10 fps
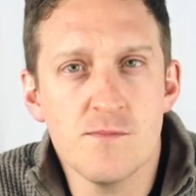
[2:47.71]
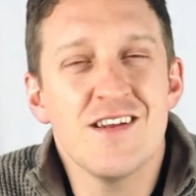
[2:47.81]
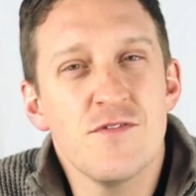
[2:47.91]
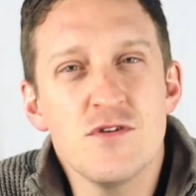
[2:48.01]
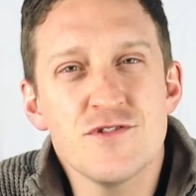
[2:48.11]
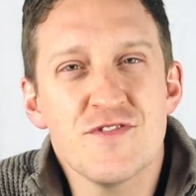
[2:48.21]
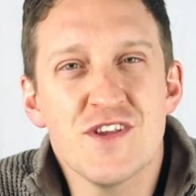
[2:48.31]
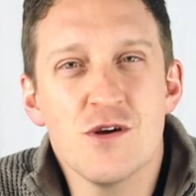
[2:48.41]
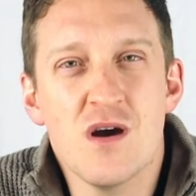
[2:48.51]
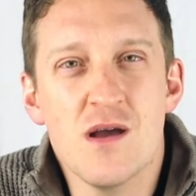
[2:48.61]
In a future
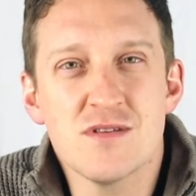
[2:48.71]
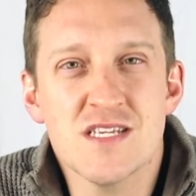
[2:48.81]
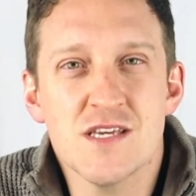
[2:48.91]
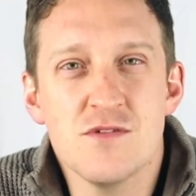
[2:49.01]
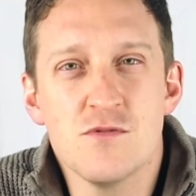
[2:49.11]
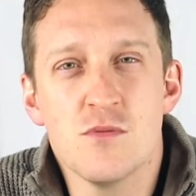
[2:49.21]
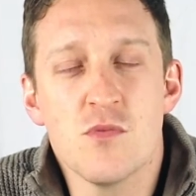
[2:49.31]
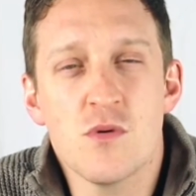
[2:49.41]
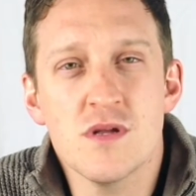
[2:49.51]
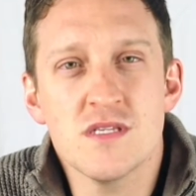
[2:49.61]
video, I will take you through a
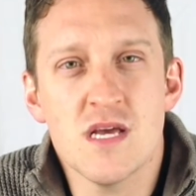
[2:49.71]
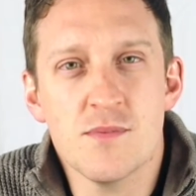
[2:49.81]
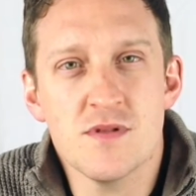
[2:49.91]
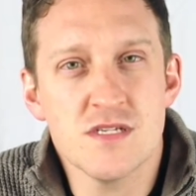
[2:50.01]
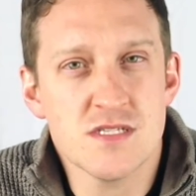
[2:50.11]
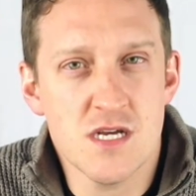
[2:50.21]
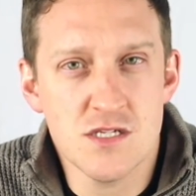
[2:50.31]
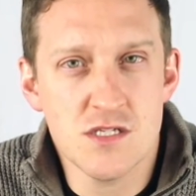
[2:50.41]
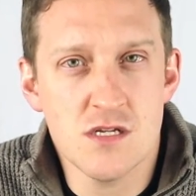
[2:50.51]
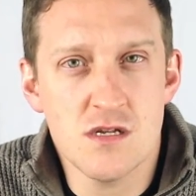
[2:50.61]
more in-depth
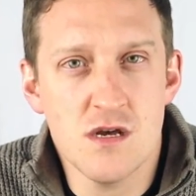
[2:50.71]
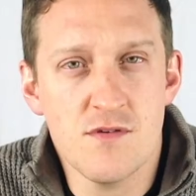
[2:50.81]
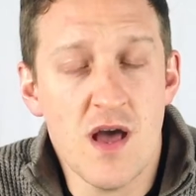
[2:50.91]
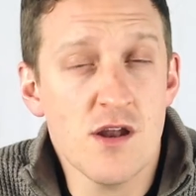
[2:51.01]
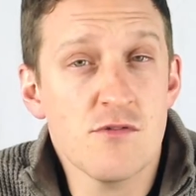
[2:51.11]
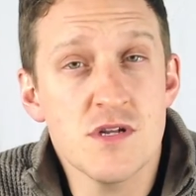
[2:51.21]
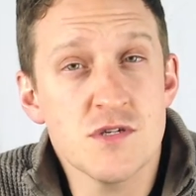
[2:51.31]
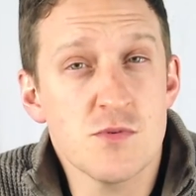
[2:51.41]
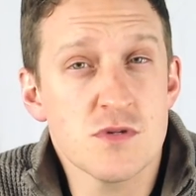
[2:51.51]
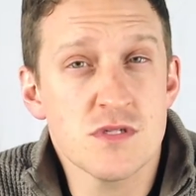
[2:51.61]
discussion of how to write
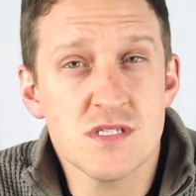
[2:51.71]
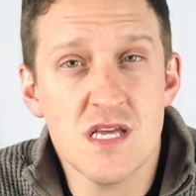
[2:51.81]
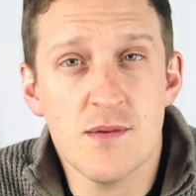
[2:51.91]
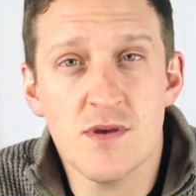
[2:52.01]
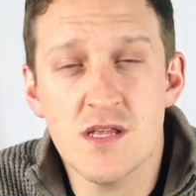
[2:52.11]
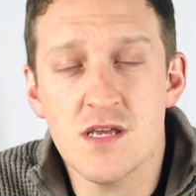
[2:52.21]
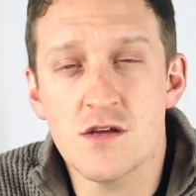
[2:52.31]
your personal statement,